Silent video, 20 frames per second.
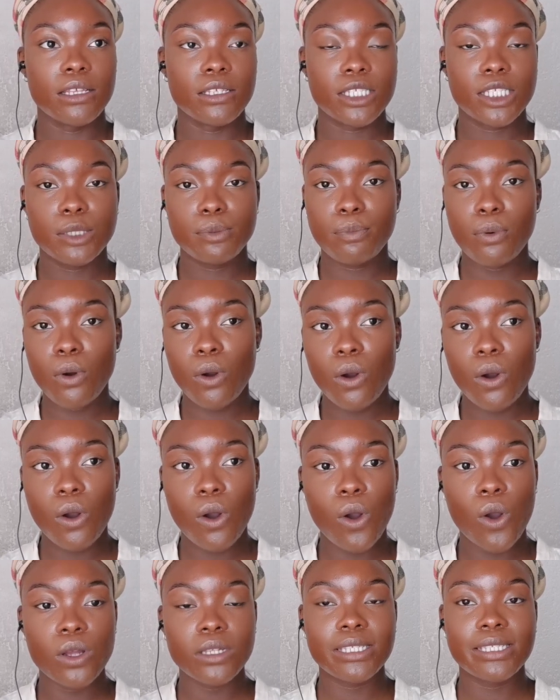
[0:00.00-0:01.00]

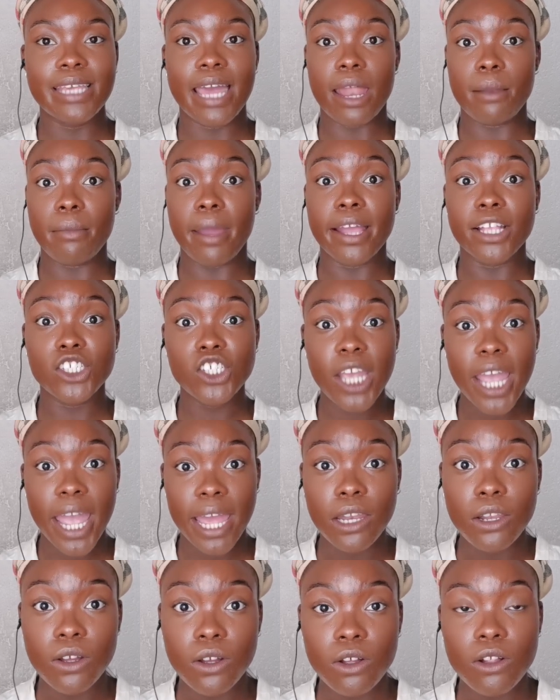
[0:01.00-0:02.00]
sports and my
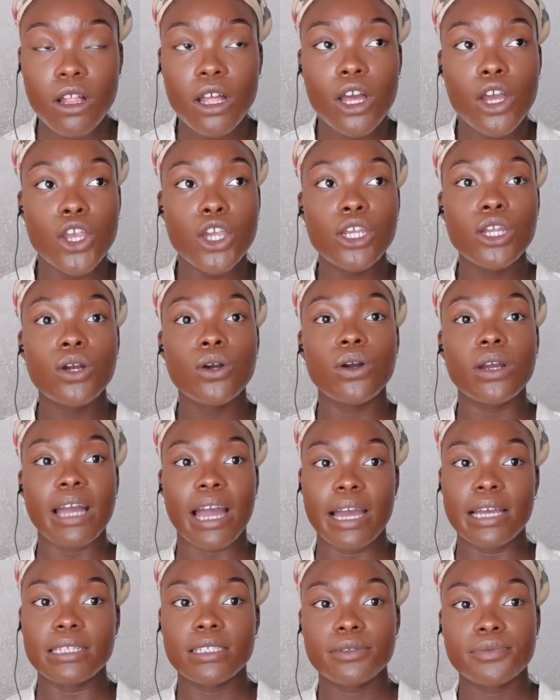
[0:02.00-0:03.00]
channel. You know,
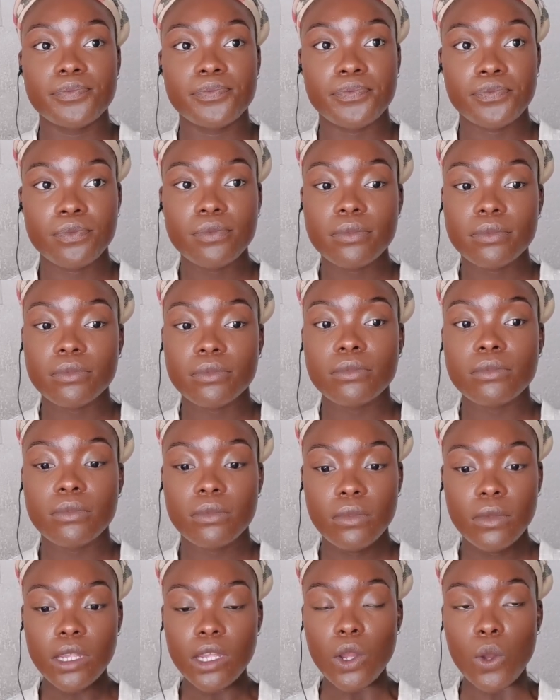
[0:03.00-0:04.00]
guys,
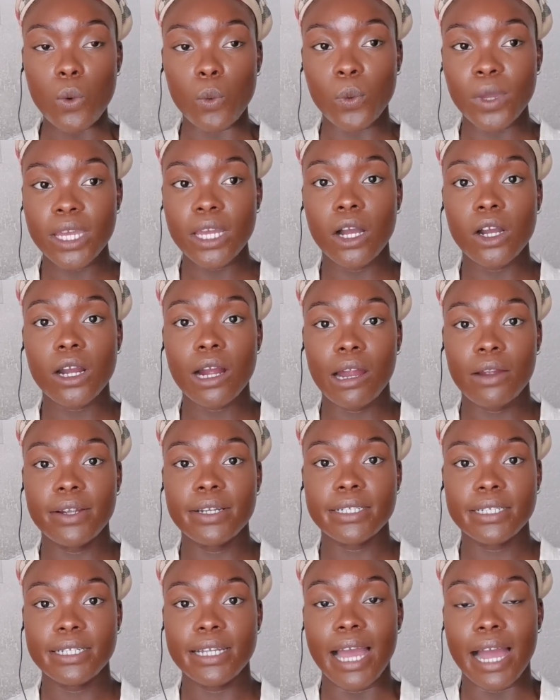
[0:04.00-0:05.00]
we are
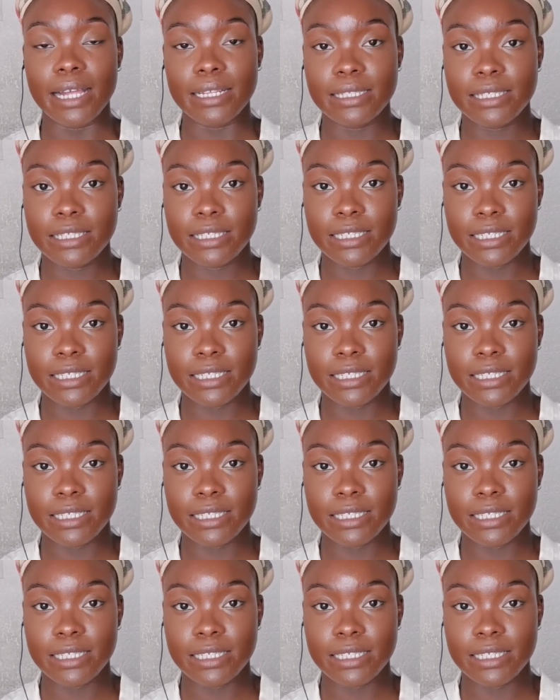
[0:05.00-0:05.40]
currently at